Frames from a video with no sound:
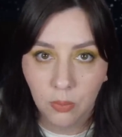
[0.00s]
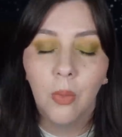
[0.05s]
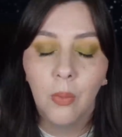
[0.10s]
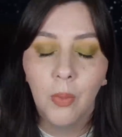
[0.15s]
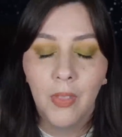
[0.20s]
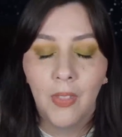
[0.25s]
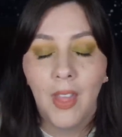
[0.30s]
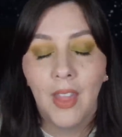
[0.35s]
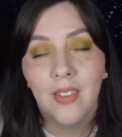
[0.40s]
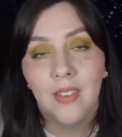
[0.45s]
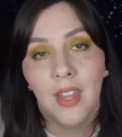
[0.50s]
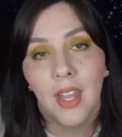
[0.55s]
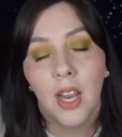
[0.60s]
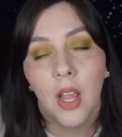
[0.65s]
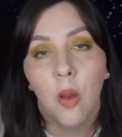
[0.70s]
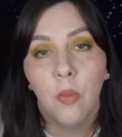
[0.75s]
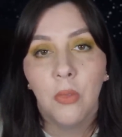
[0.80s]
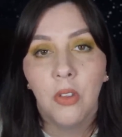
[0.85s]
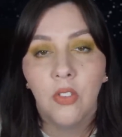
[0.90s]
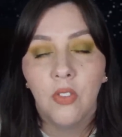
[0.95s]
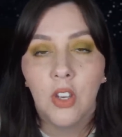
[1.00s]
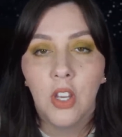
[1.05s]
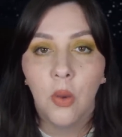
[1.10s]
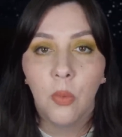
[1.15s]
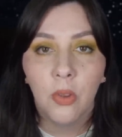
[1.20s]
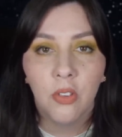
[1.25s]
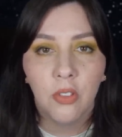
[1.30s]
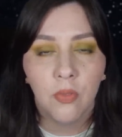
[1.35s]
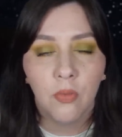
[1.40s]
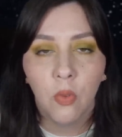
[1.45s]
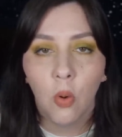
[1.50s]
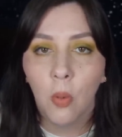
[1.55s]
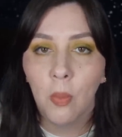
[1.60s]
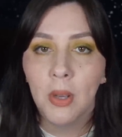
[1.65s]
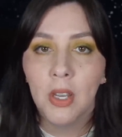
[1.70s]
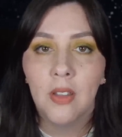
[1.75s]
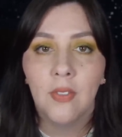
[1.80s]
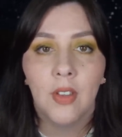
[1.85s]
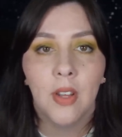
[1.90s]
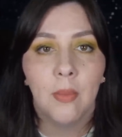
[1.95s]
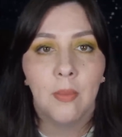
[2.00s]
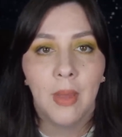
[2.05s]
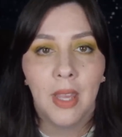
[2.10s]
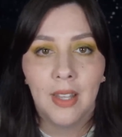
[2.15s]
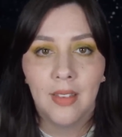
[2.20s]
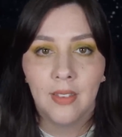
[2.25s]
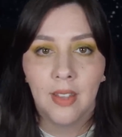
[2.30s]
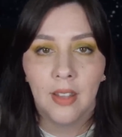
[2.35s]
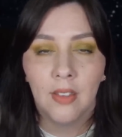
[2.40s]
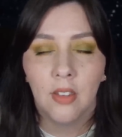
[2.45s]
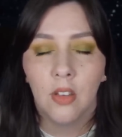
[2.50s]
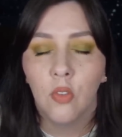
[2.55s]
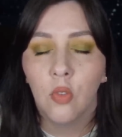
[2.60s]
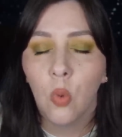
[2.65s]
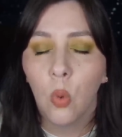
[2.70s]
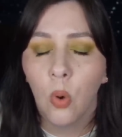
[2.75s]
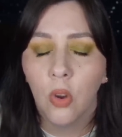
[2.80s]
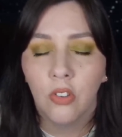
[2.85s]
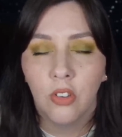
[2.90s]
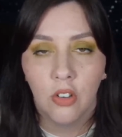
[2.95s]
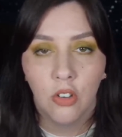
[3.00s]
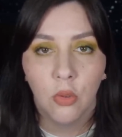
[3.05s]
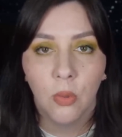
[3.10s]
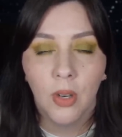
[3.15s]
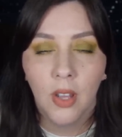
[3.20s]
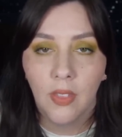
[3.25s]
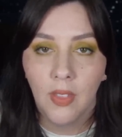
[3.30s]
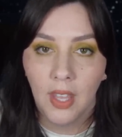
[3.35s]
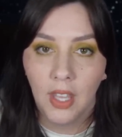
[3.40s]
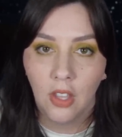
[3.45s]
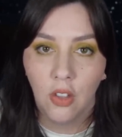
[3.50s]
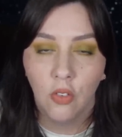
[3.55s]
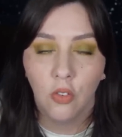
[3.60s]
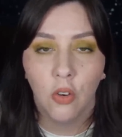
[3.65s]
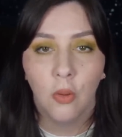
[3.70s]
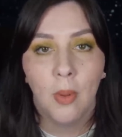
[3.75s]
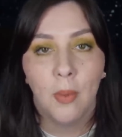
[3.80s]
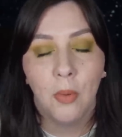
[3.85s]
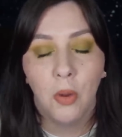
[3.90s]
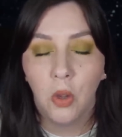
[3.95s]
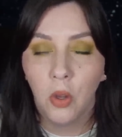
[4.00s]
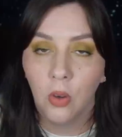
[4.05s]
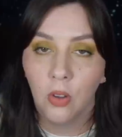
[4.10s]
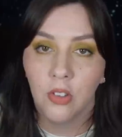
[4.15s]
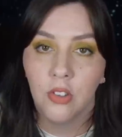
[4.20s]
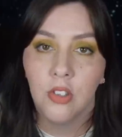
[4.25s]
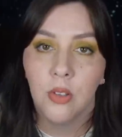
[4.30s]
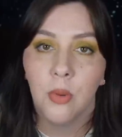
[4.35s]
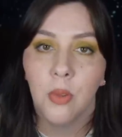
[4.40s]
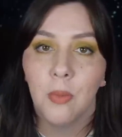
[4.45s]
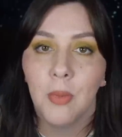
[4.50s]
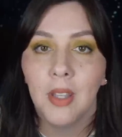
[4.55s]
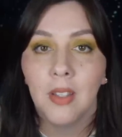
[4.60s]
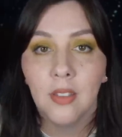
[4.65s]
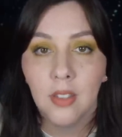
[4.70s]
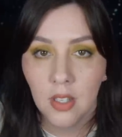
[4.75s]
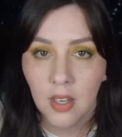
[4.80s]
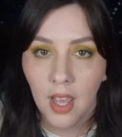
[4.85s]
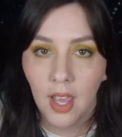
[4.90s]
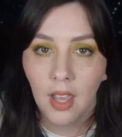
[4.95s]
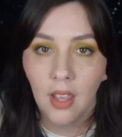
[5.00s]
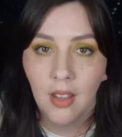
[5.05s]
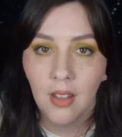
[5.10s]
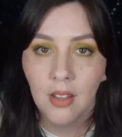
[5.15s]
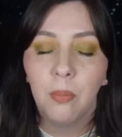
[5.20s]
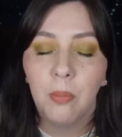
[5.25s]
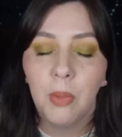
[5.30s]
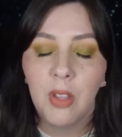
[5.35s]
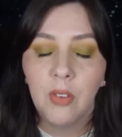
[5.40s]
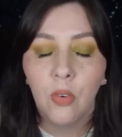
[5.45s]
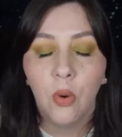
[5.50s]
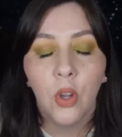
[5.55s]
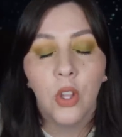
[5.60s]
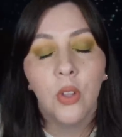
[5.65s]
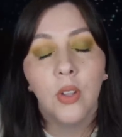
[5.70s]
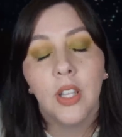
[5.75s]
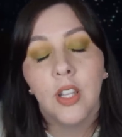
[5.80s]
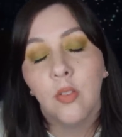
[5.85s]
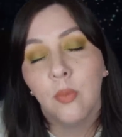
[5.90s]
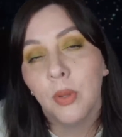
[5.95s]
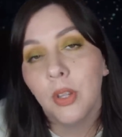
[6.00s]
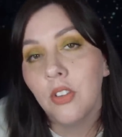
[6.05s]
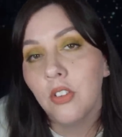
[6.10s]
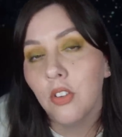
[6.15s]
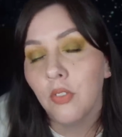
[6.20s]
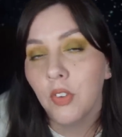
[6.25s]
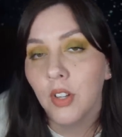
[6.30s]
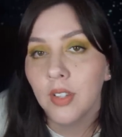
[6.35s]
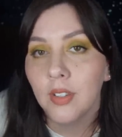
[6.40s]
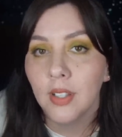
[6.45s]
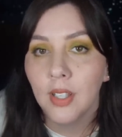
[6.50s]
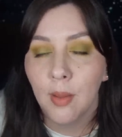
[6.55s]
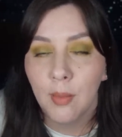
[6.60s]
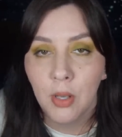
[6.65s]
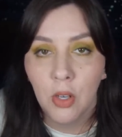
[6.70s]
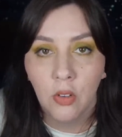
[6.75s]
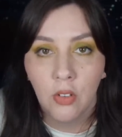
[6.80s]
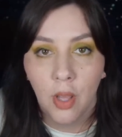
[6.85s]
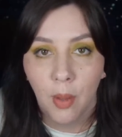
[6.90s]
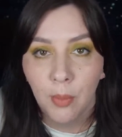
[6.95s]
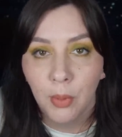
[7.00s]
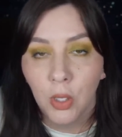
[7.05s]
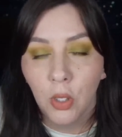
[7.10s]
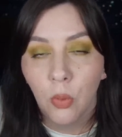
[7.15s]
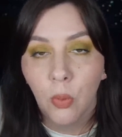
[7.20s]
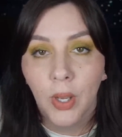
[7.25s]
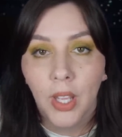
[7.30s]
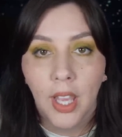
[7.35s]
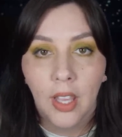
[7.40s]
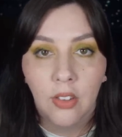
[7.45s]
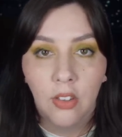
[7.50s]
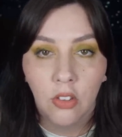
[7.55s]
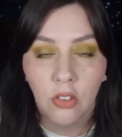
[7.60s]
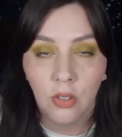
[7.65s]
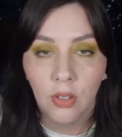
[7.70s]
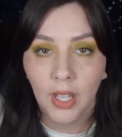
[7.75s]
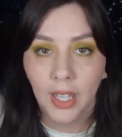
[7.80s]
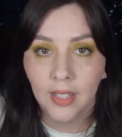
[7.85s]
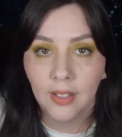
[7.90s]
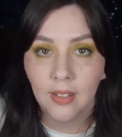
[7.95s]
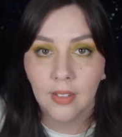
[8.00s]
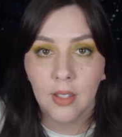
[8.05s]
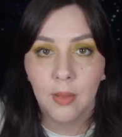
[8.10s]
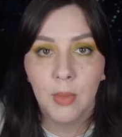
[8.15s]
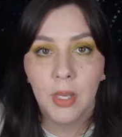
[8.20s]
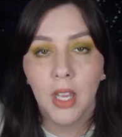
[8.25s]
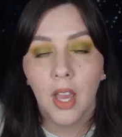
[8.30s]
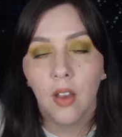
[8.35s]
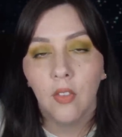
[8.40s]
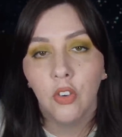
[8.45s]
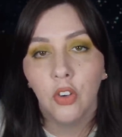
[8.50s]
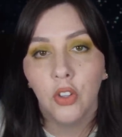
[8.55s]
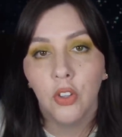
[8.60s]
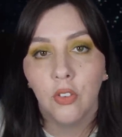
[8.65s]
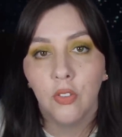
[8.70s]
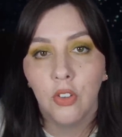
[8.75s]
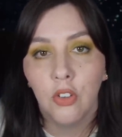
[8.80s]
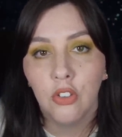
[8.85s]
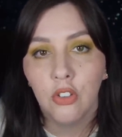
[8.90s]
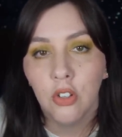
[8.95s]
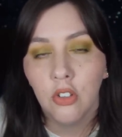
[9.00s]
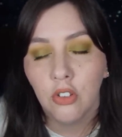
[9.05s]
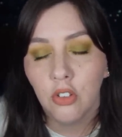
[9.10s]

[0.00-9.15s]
With that said, I hope this video was informative and it made sense, and of course, I just want to thank you for remembering Christy with me today. Before you leave, please don't forget to let me know down below what cases you'd like to see me cover in the future.